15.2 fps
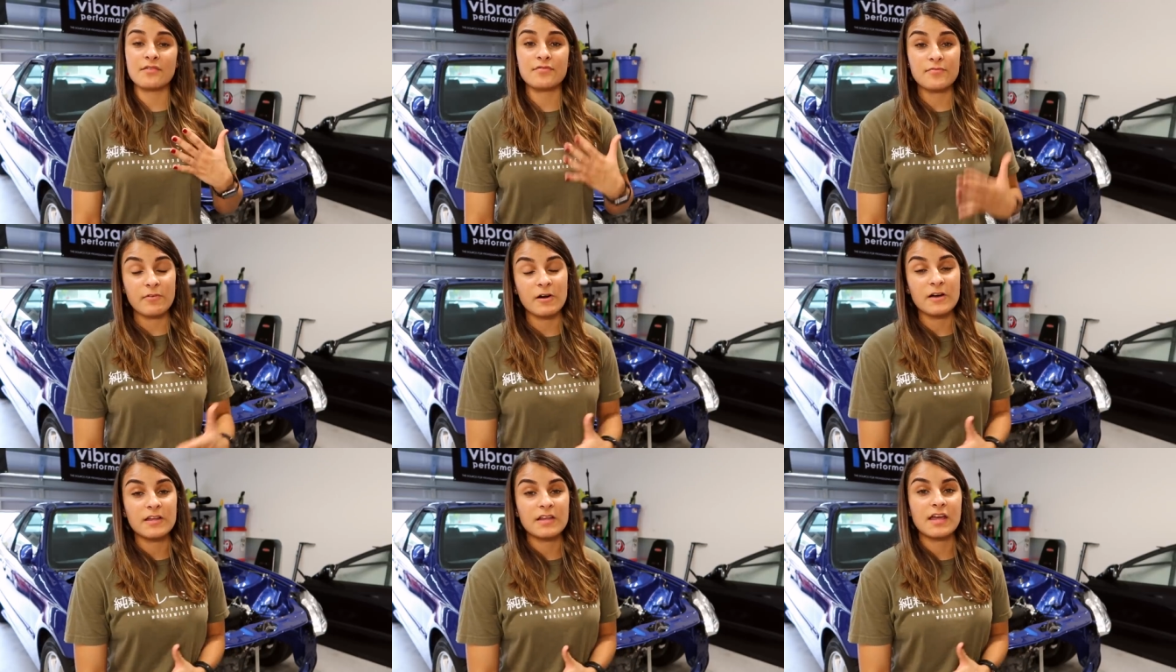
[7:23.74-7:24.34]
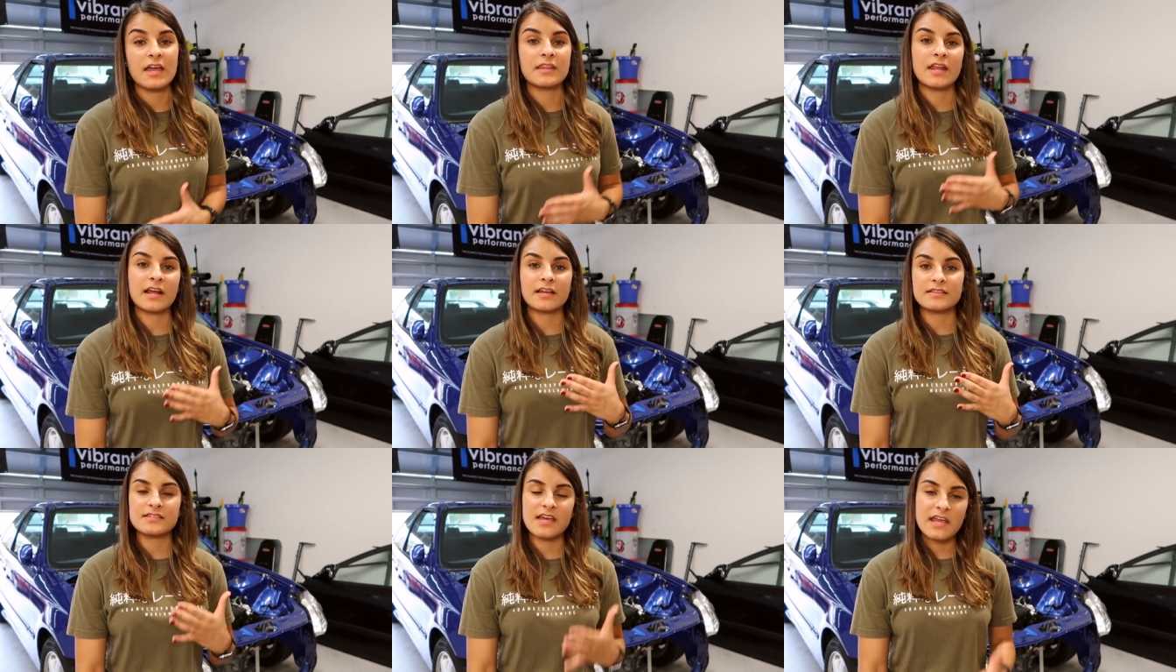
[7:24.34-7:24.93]
and fun and that I
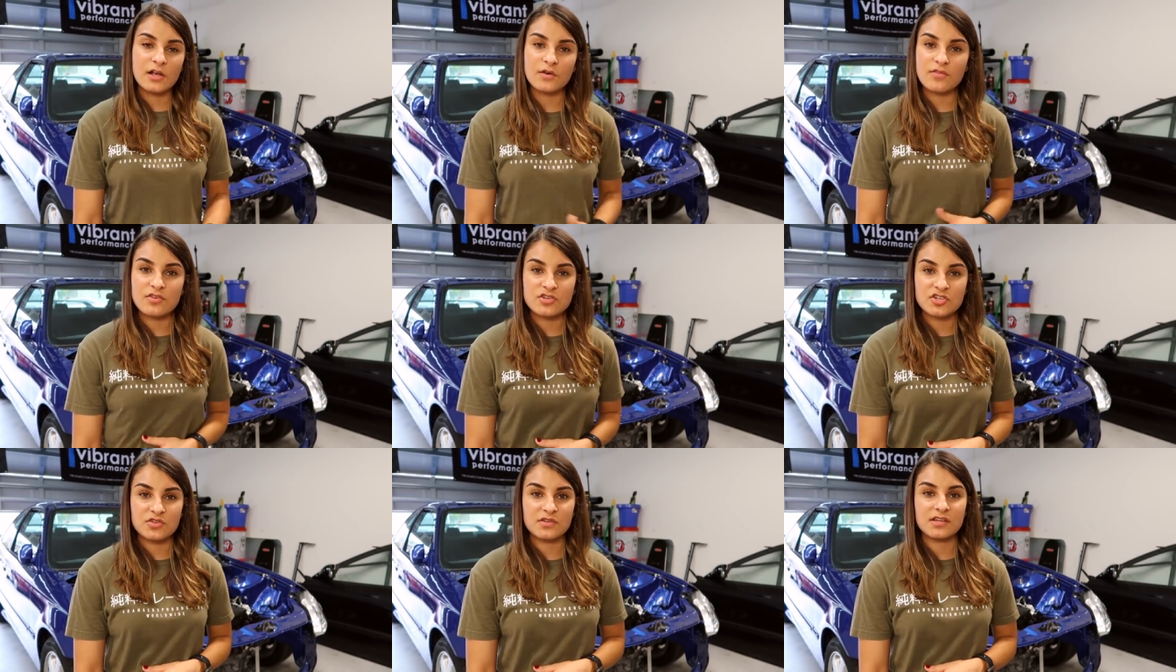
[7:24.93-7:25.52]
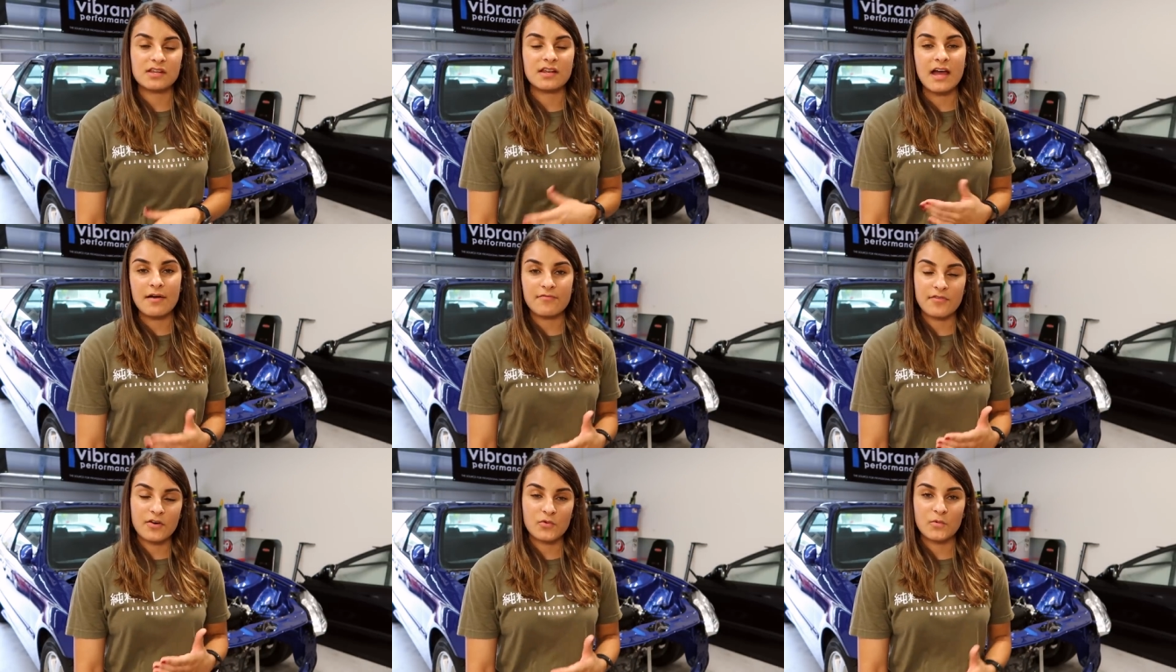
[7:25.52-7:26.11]
could take on the street and
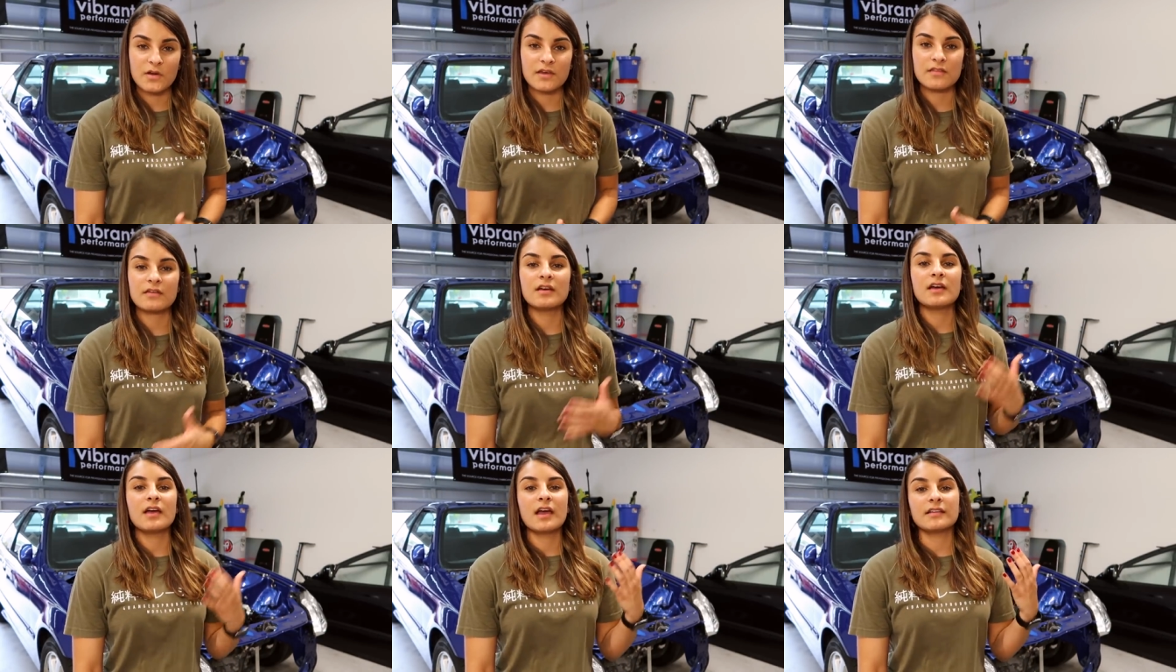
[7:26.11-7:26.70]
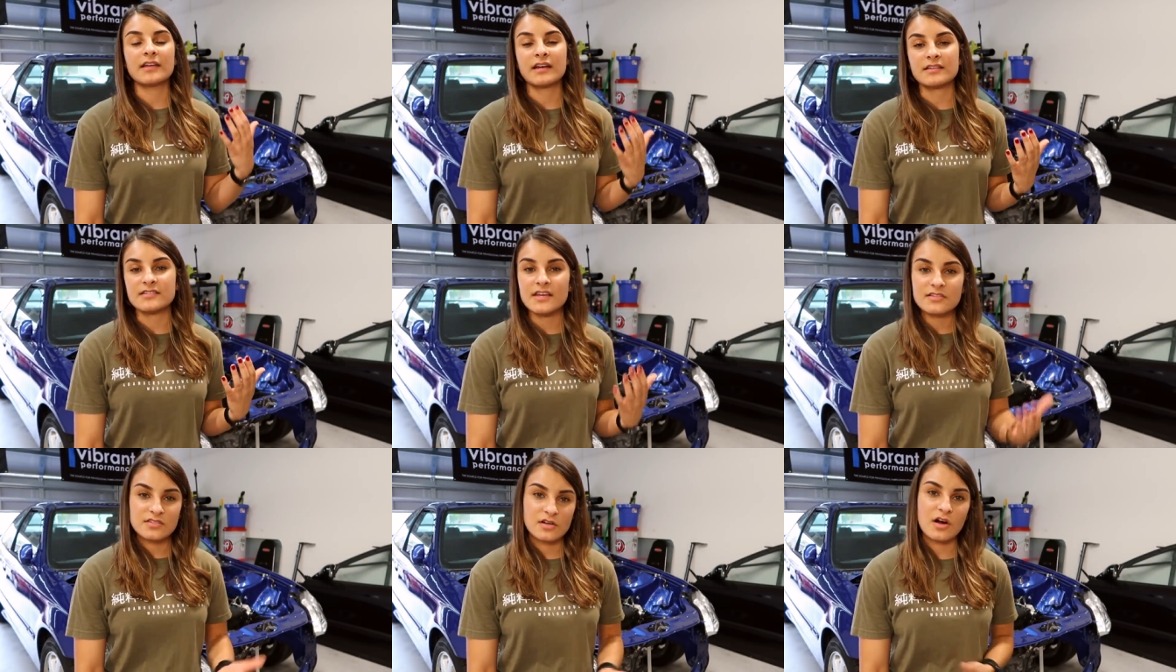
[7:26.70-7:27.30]
have fun with and I could
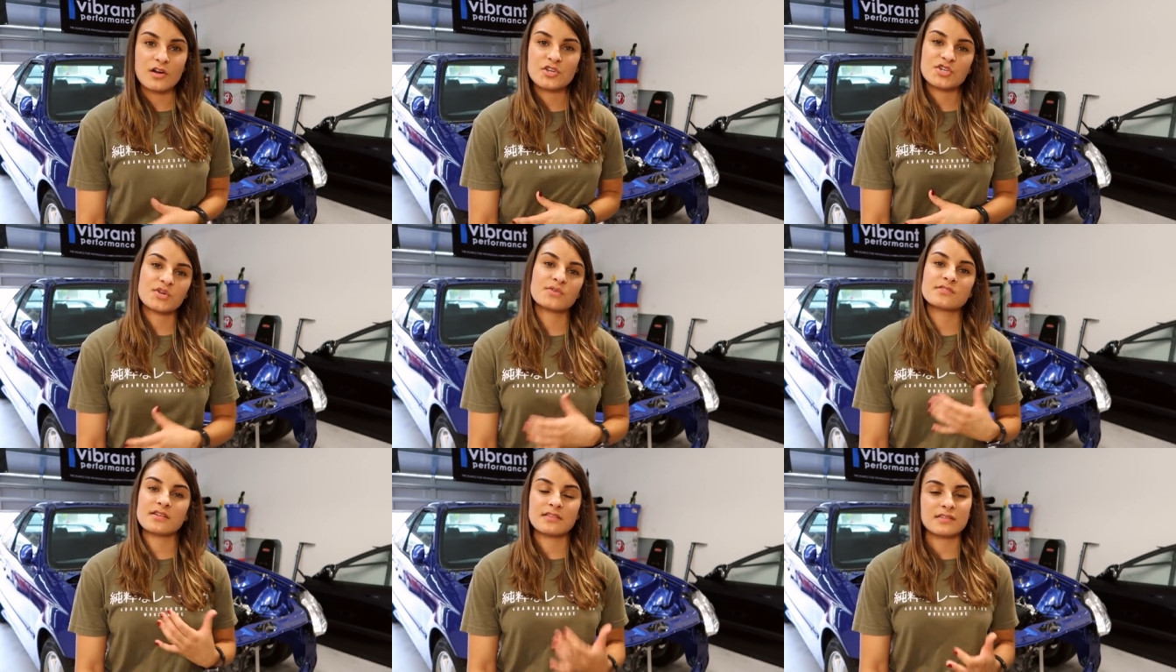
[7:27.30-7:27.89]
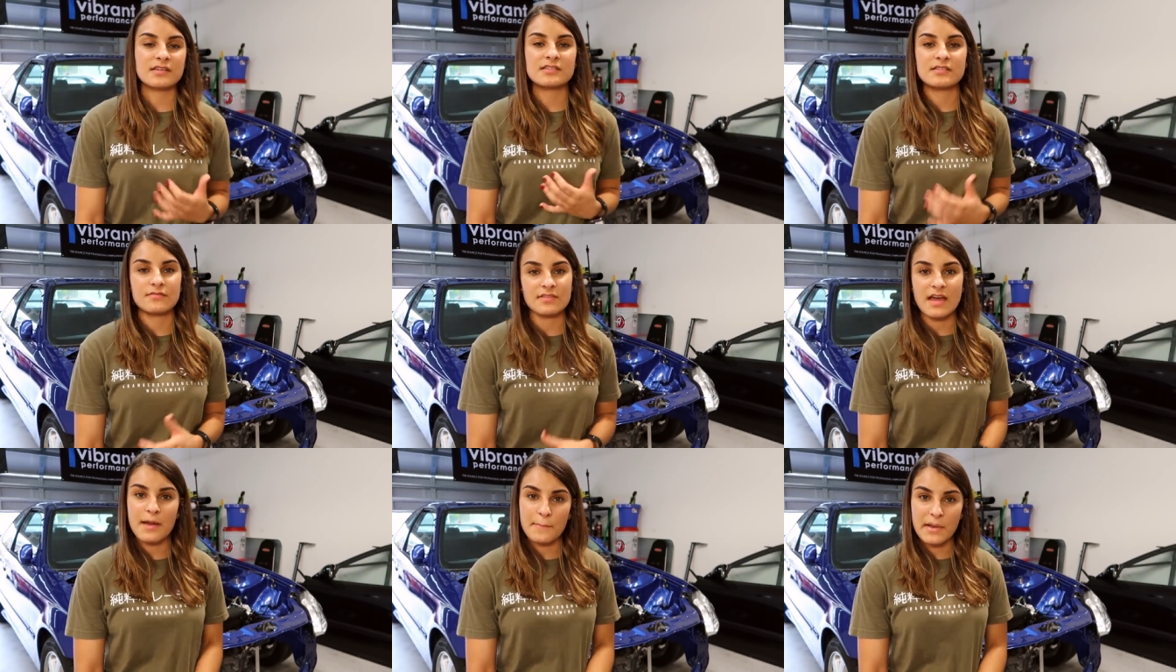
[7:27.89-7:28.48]
take to car shows and things of
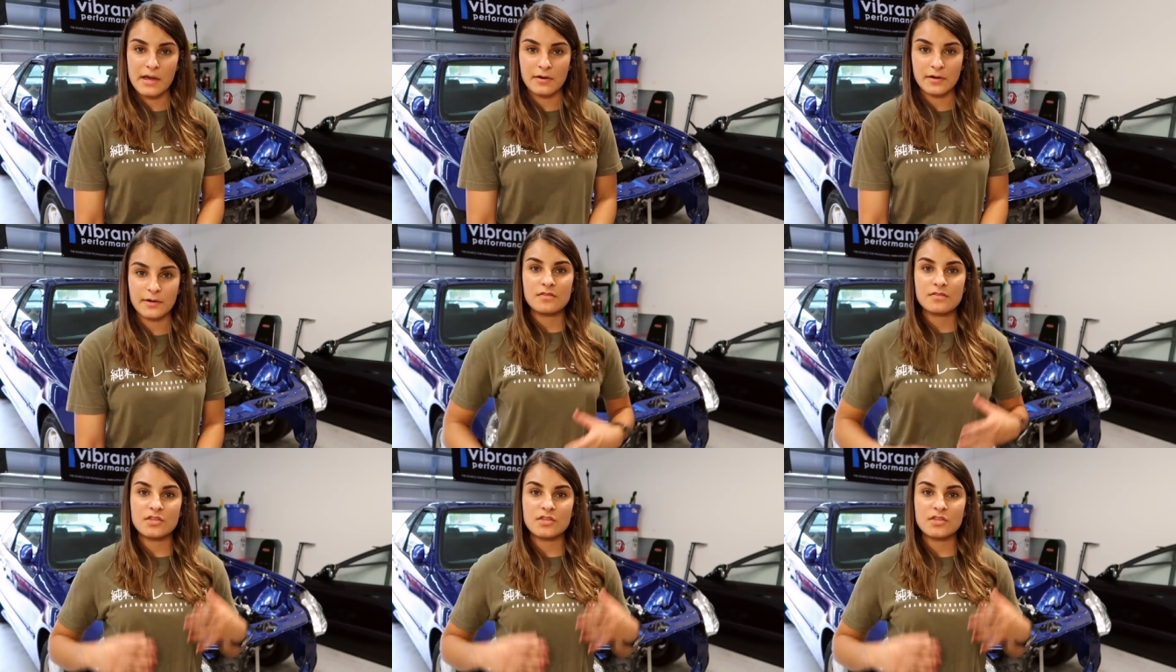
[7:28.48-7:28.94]
that matter.